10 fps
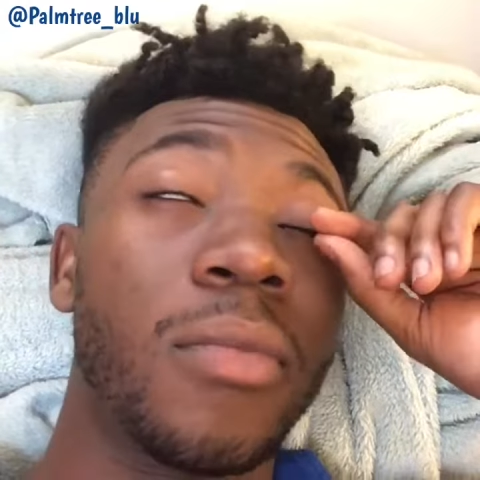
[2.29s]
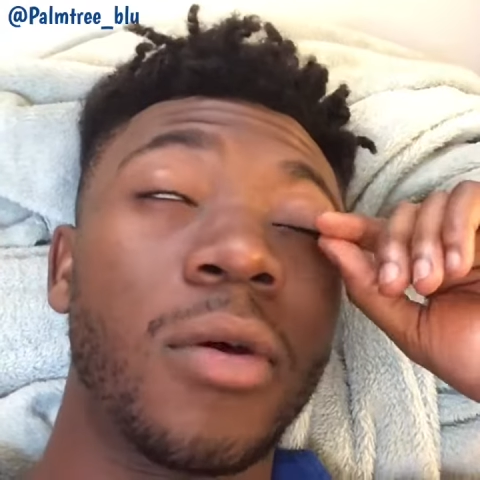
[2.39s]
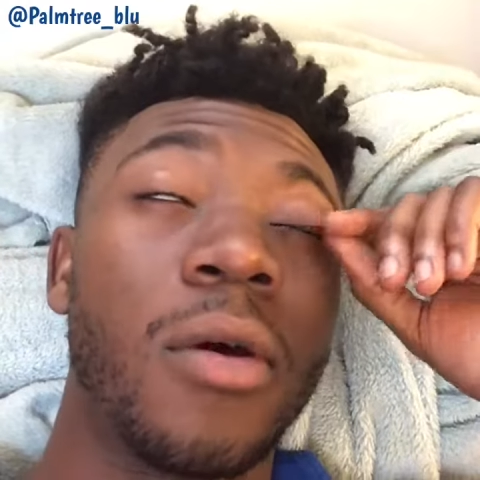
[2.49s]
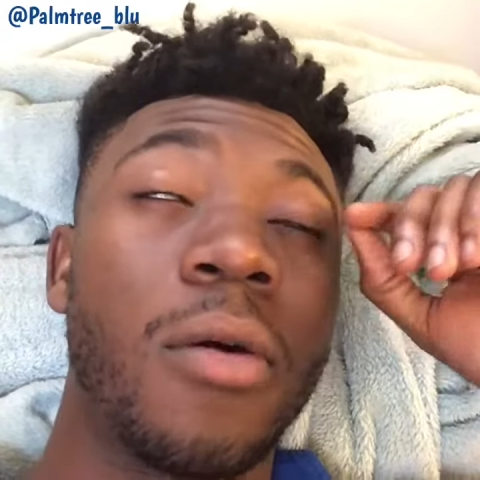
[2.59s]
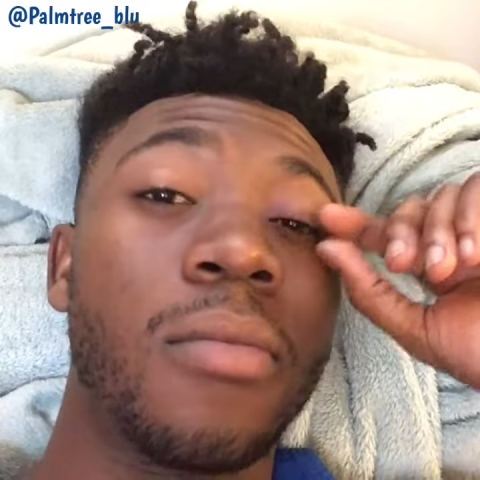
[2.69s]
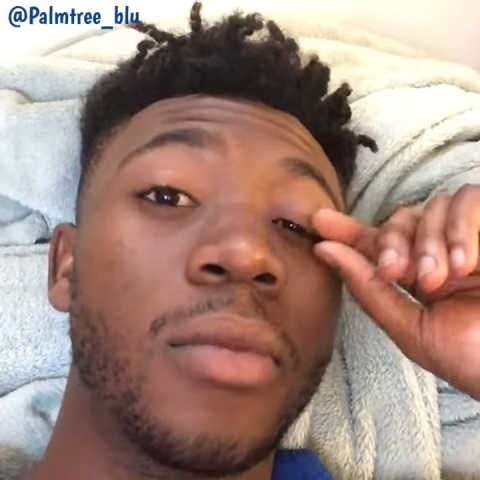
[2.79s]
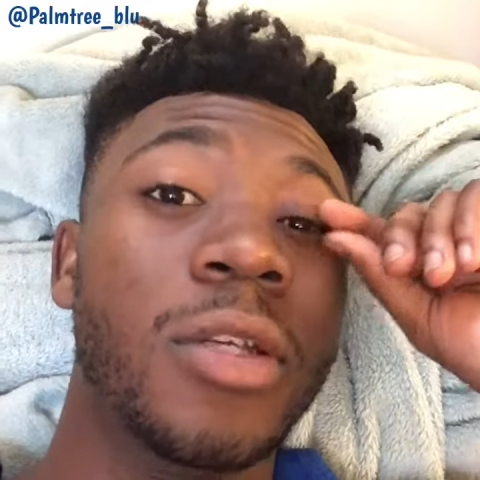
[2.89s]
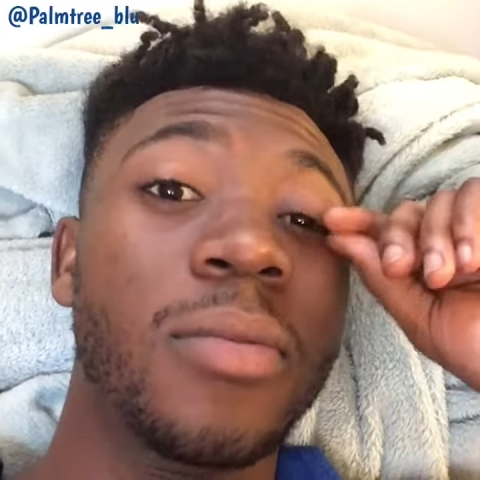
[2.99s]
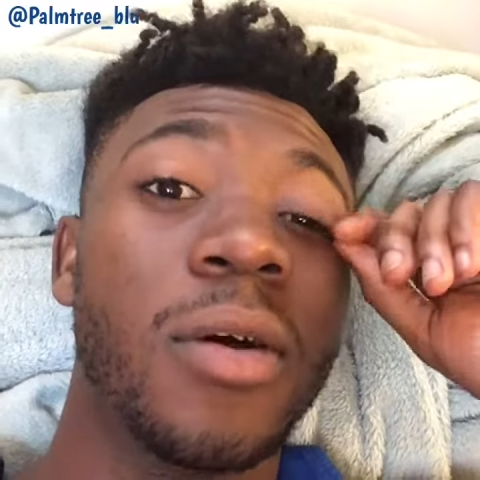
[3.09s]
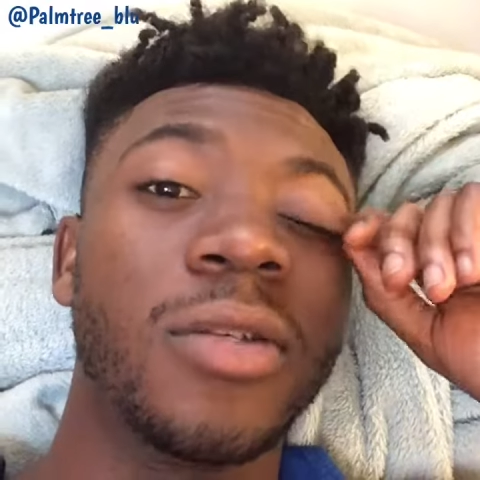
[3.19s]
Um,
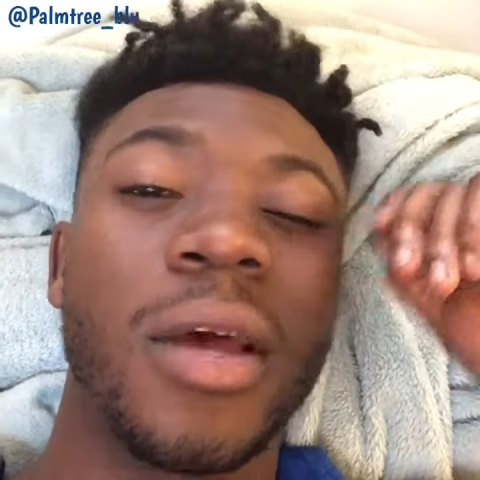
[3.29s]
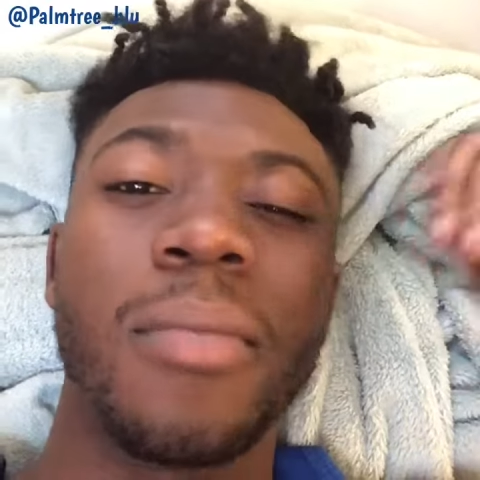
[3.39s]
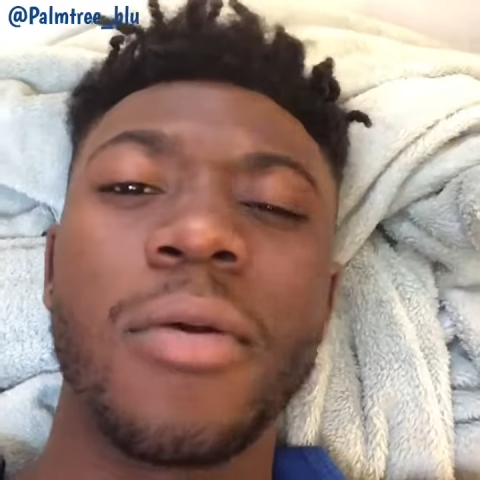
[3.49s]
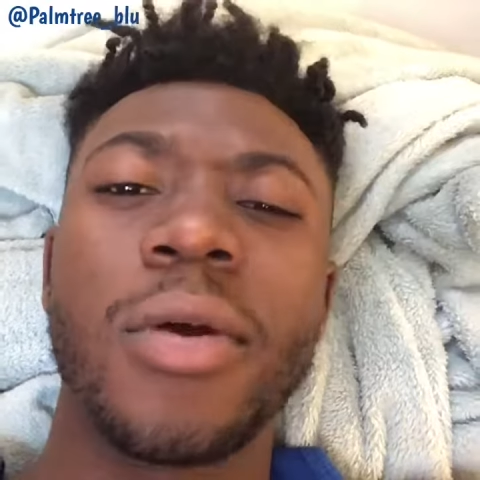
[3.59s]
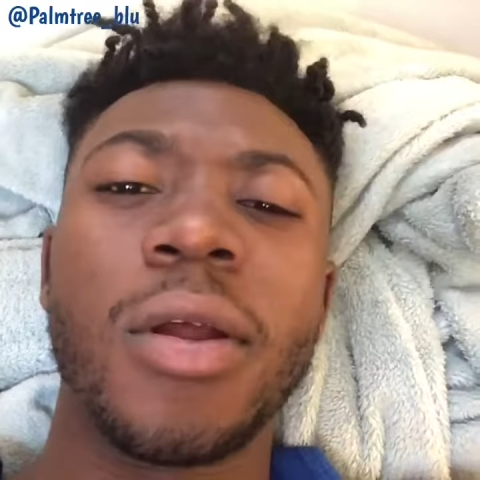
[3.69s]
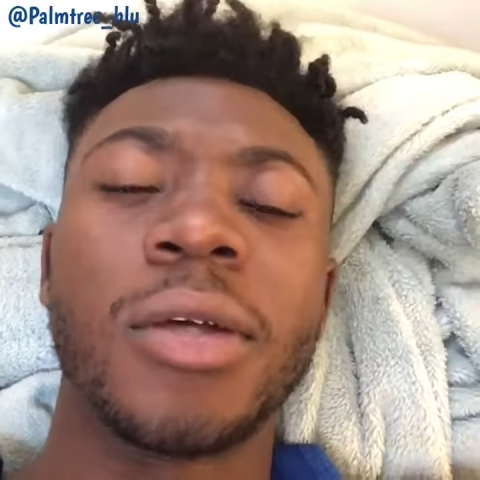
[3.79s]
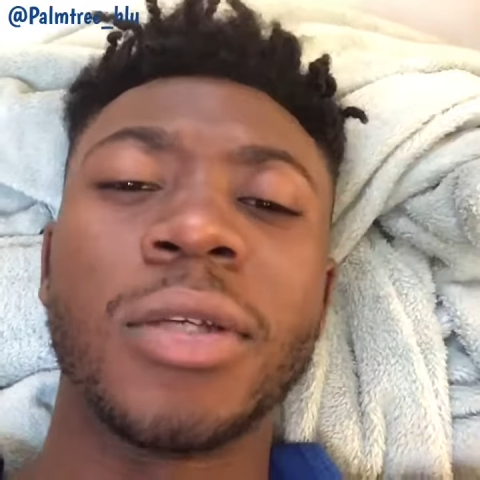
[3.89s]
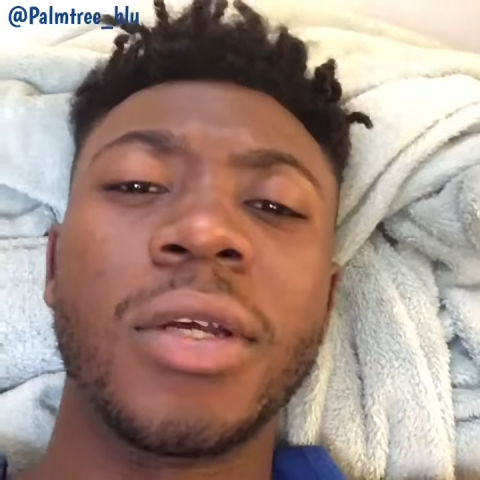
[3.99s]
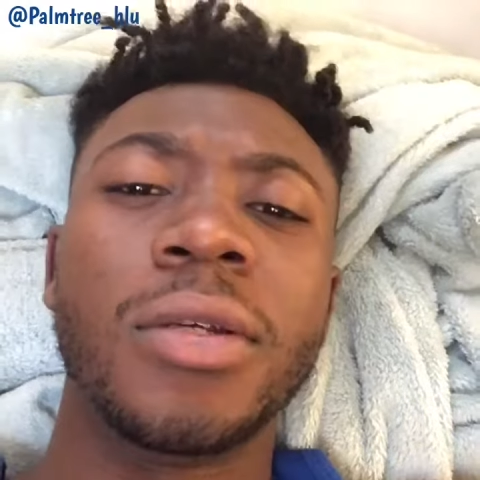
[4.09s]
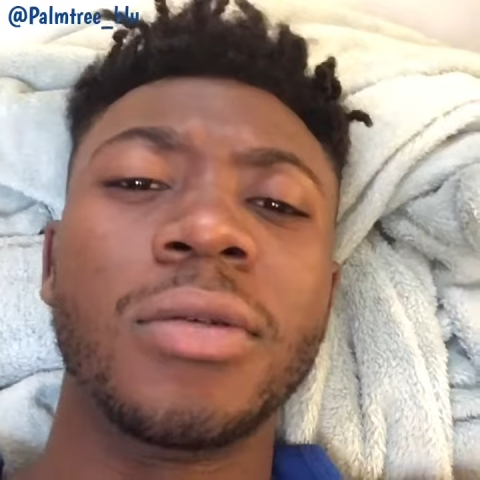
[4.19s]
it's about Siberian
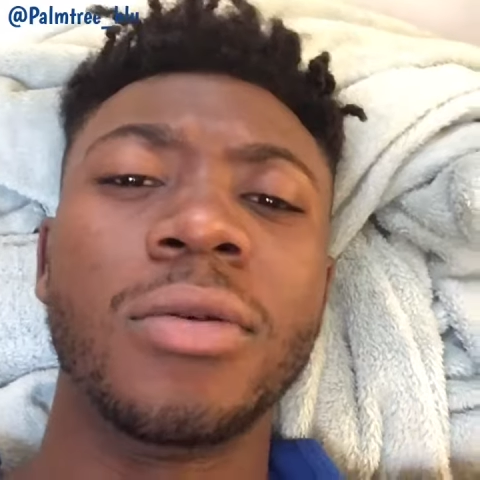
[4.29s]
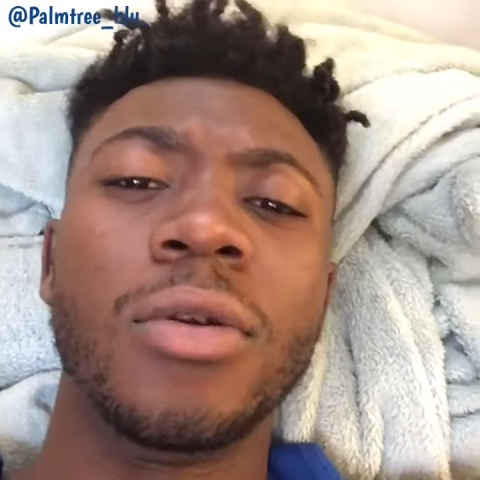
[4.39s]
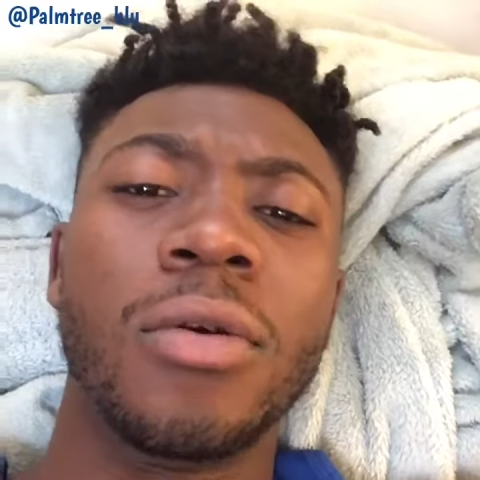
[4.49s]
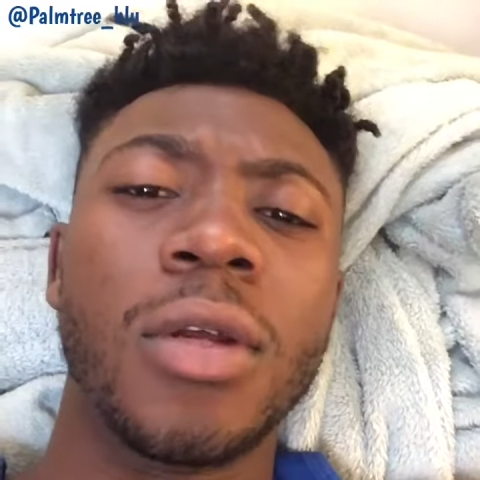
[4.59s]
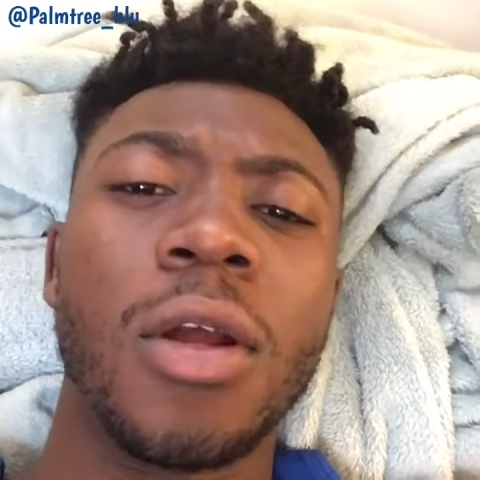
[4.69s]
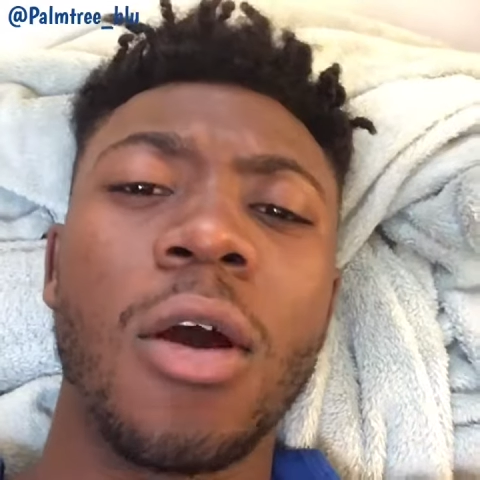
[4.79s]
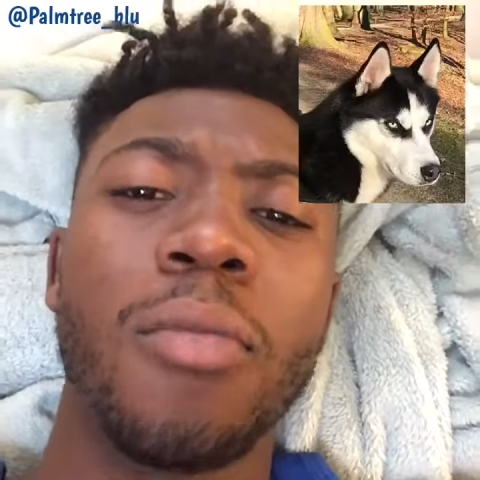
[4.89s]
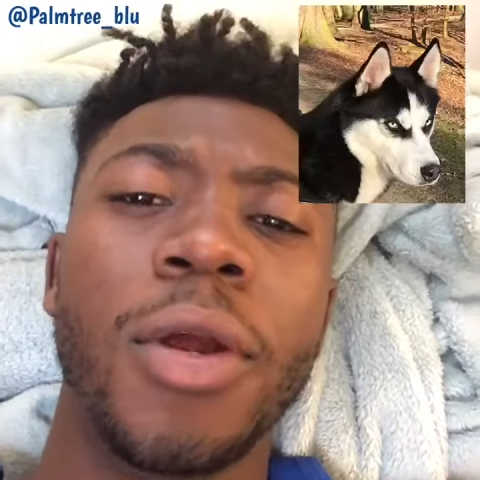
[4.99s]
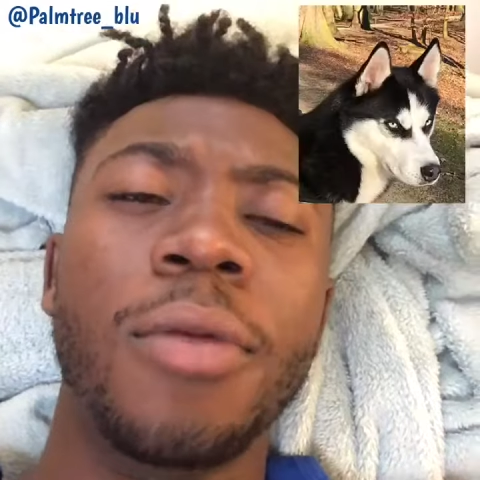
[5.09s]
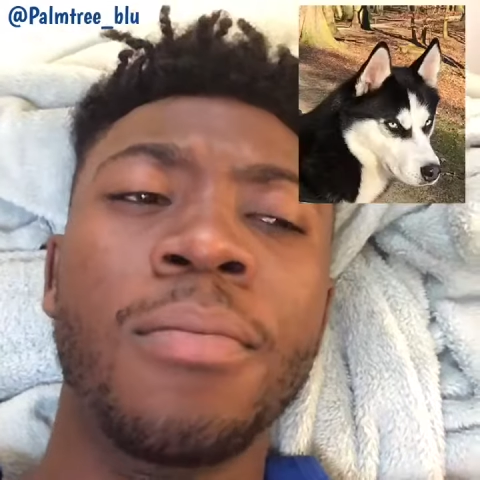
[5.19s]
Huskies, you know, the dog
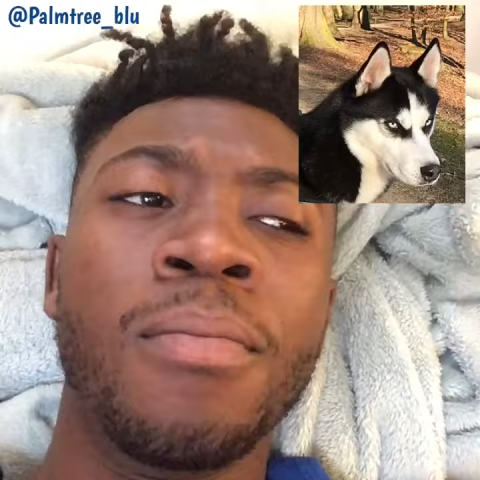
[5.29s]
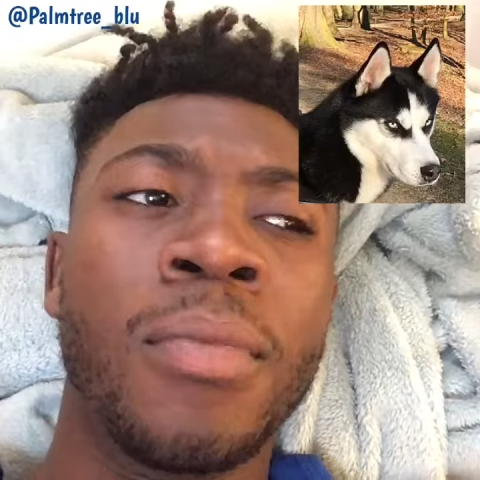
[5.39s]
breed.